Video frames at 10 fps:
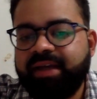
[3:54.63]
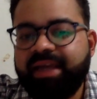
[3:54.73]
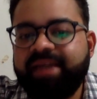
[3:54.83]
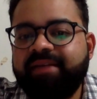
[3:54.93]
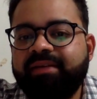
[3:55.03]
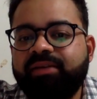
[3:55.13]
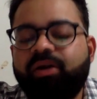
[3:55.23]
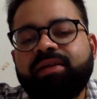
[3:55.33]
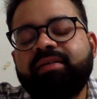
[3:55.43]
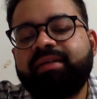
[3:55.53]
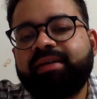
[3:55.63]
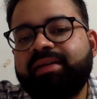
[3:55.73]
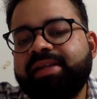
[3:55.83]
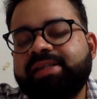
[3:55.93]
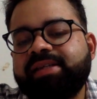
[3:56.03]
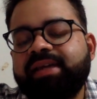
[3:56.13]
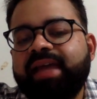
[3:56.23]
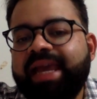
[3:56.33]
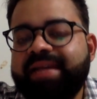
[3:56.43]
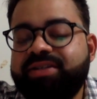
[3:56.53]
in concurrent list
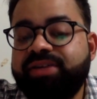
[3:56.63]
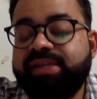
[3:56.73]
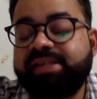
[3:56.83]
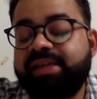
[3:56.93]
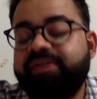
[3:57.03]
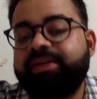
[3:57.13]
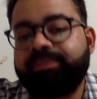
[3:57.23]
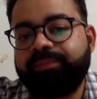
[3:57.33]
entry 7.